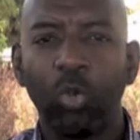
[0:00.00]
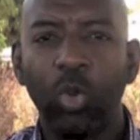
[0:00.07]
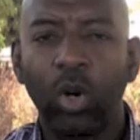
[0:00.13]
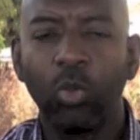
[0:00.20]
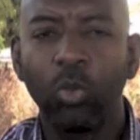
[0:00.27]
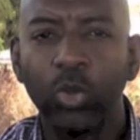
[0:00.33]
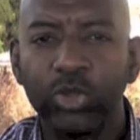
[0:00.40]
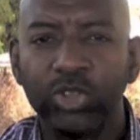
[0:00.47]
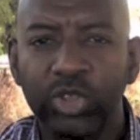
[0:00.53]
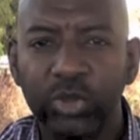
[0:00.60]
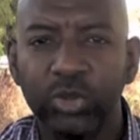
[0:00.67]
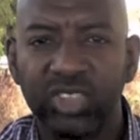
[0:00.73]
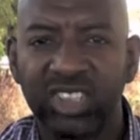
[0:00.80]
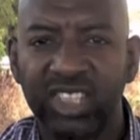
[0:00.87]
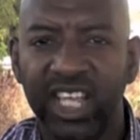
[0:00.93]
What would
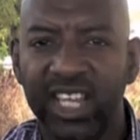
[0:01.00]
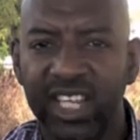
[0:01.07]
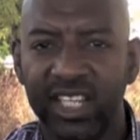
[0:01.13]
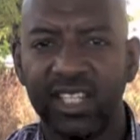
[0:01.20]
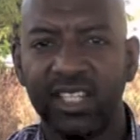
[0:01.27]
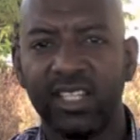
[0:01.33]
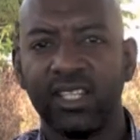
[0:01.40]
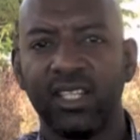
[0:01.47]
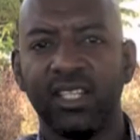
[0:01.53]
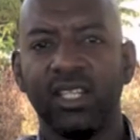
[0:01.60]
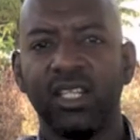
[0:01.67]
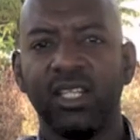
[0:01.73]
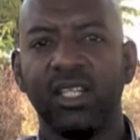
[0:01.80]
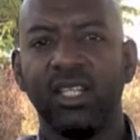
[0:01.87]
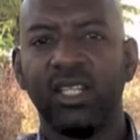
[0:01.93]
you say
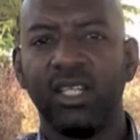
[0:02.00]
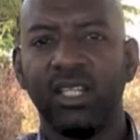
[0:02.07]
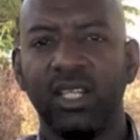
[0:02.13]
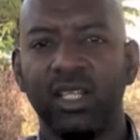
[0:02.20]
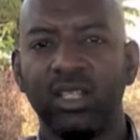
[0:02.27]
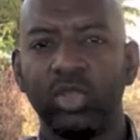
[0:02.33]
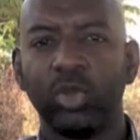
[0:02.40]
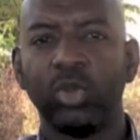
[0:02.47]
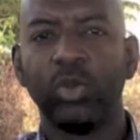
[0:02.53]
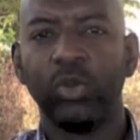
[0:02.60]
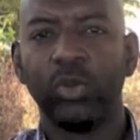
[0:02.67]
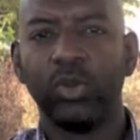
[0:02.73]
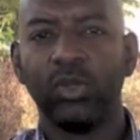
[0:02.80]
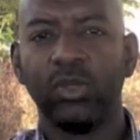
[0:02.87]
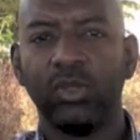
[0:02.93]
to